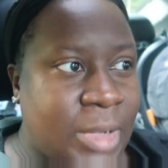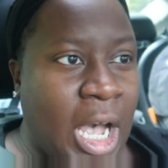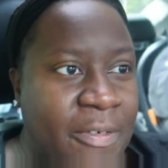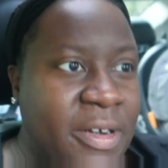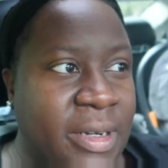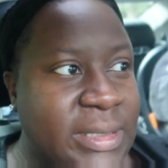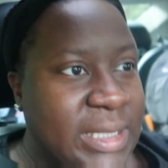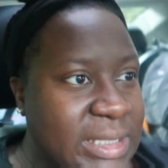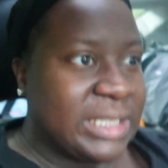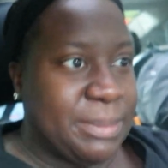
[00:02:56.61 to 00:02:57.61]
off and on
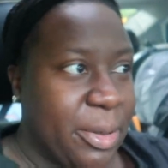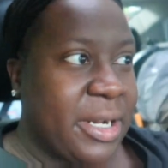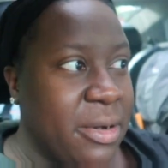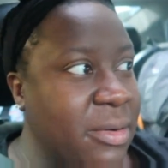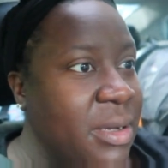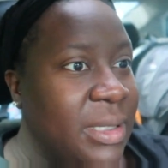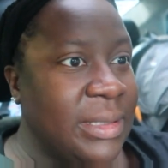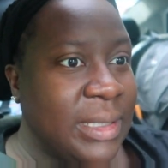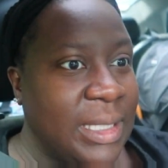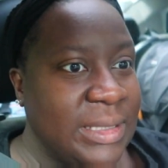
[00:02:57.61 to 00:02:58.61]
since the sprinkle,
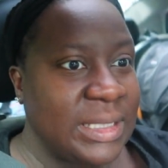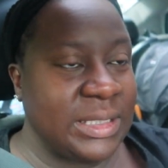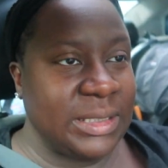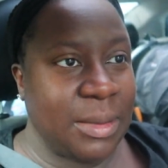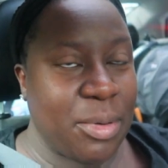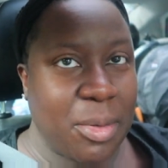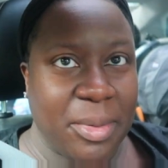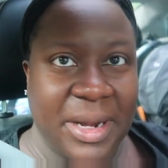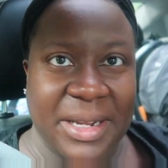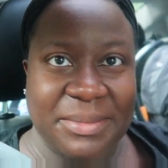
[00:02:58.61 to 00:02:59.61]
because it's
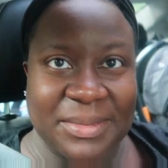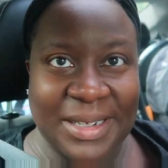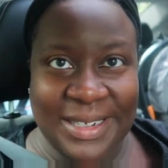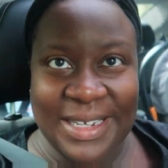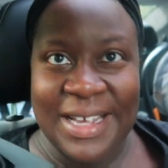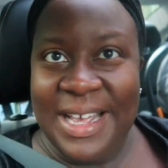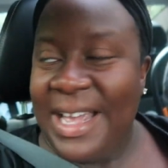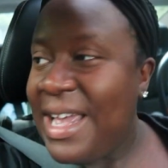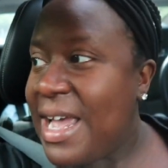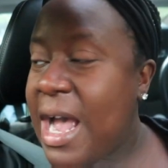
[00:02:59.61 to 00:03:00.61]
appropriate.
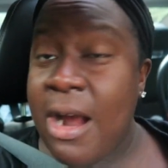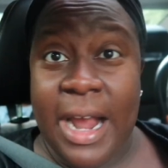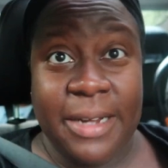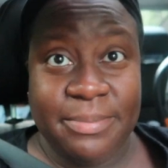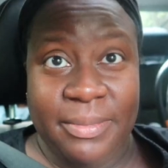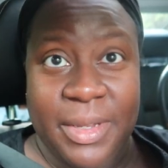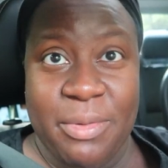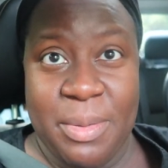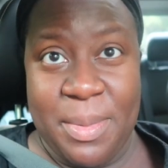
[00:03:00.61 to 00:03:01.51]
All right, we'll